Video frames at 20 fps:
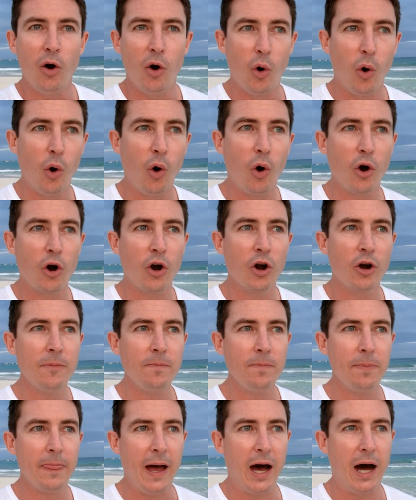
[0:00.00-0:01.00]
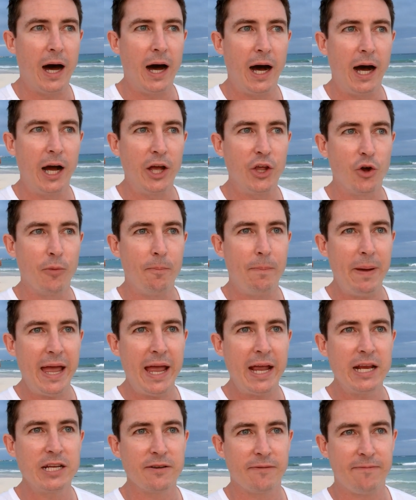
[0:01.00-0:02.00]
or you're
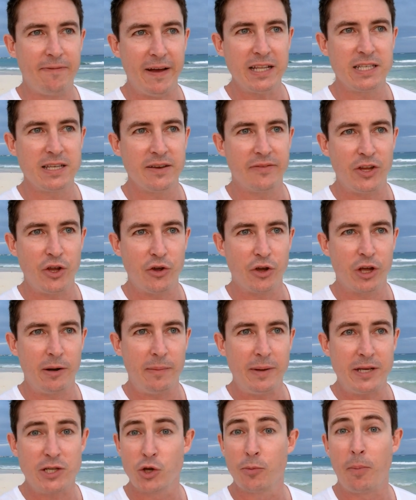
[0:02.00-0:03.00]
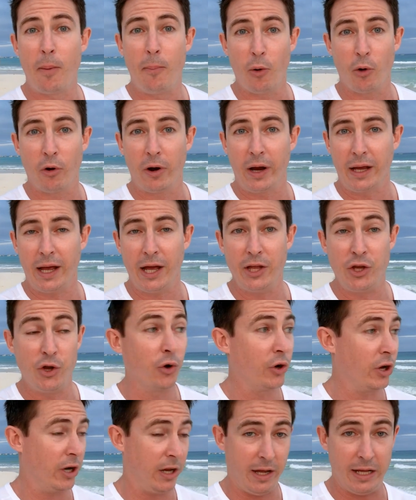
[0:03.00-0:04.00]
being defensive and you're going to be super boring. And
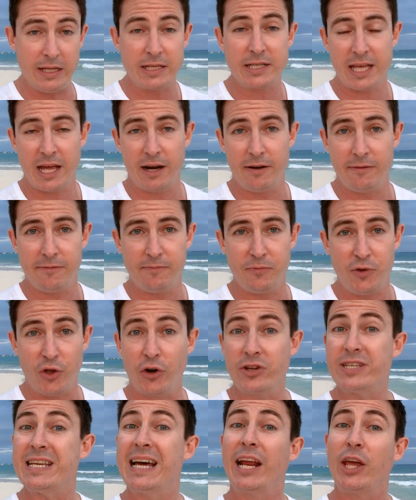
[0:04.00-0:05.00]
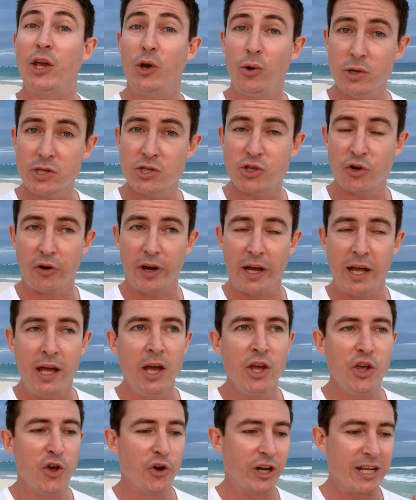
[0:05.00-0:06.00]
you're going to, instead of, you know, telling your story,
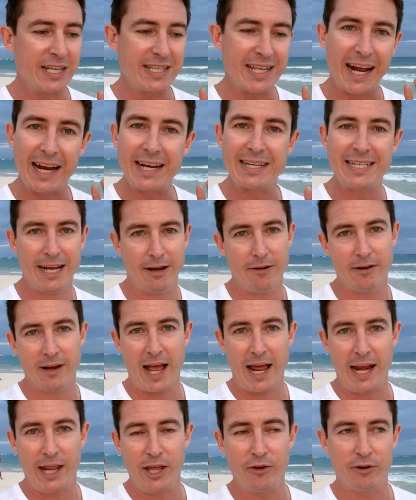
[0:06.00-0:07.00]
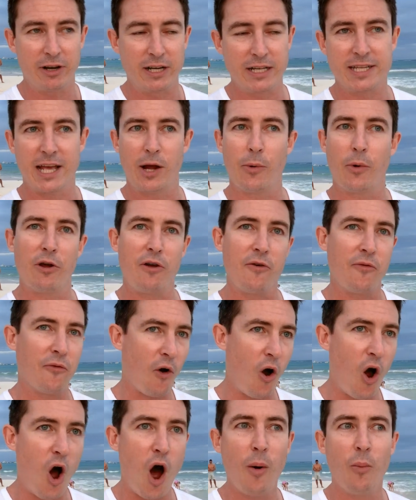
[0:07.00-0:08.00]
you're going to start interrogating. You're going to say, where are you
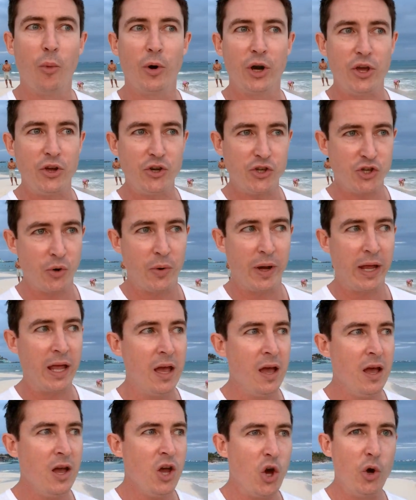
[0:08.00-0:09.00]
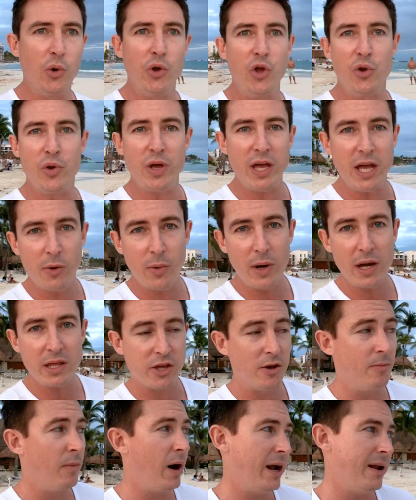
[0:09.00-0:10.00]
from? What are you doing? Who are you here
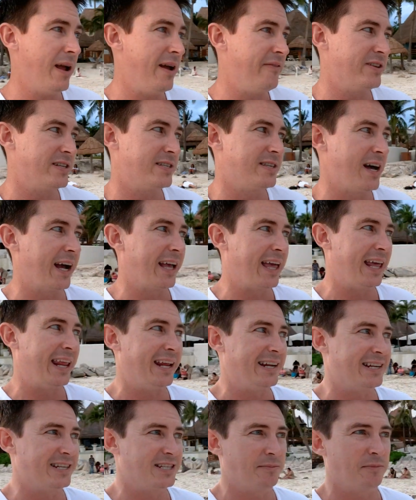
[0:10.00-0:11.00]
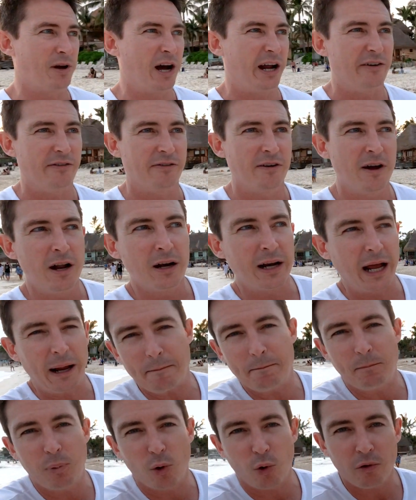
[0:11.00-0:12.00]
with? You might even start getting into some kind of like
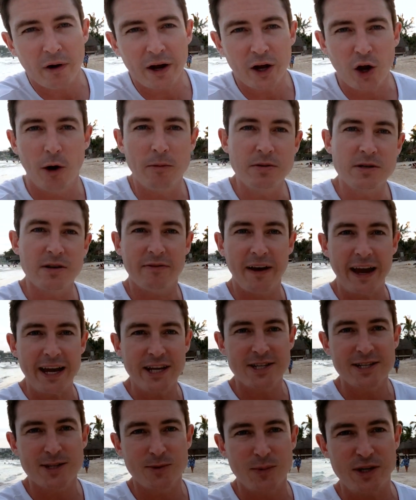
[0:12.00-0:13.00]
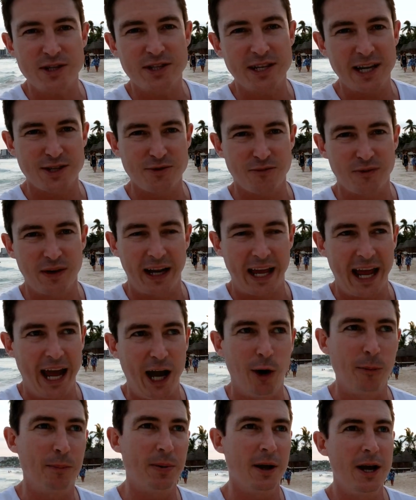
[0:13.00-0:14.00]
boring observations, which doesn't really
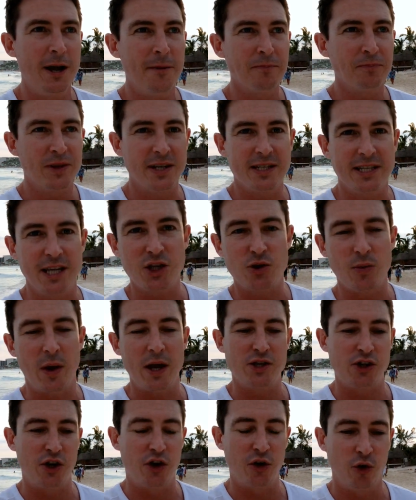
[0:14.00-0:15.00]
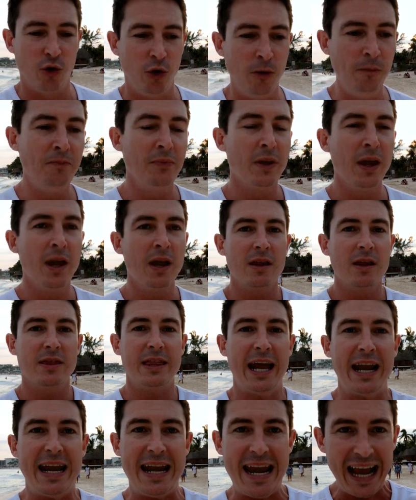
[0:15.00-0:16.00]
help the situation at all.
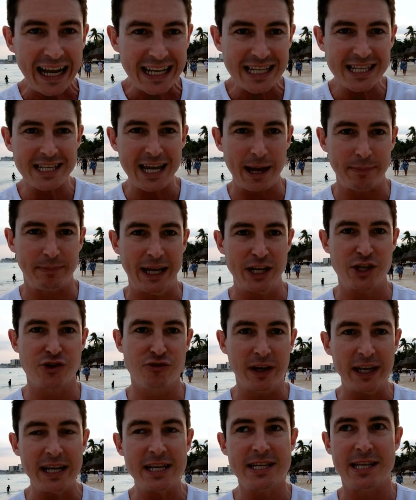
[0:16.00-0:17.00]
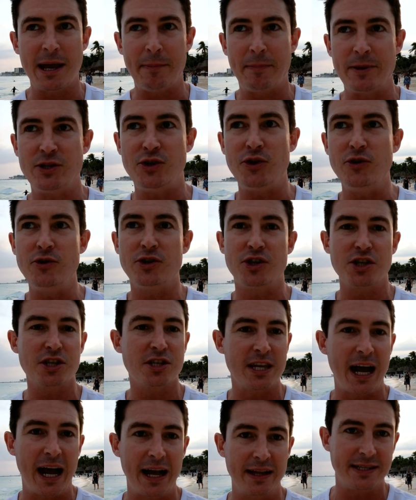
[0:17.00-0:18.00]
That next step, that tricky step, is you
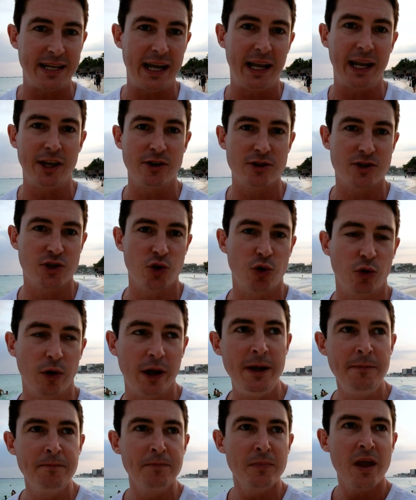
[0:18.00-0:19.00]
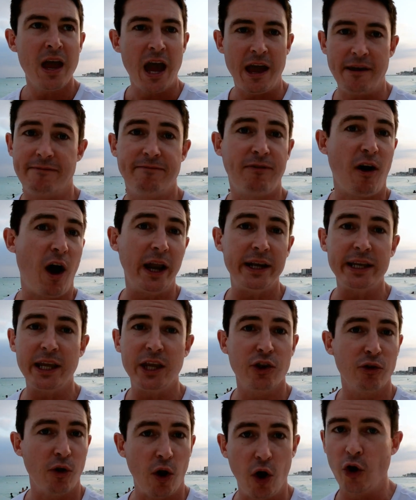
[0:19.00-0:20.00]
just start telling your story and
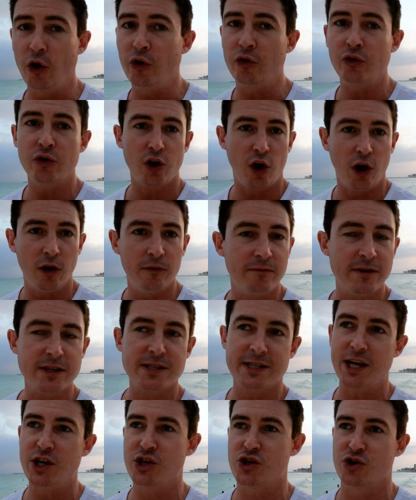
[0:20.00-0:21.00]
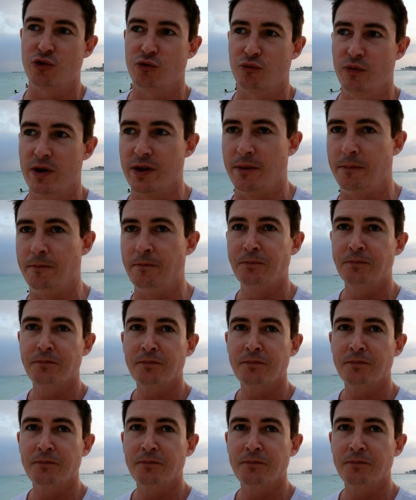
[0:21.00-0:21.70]
finding your own conversational rhythm.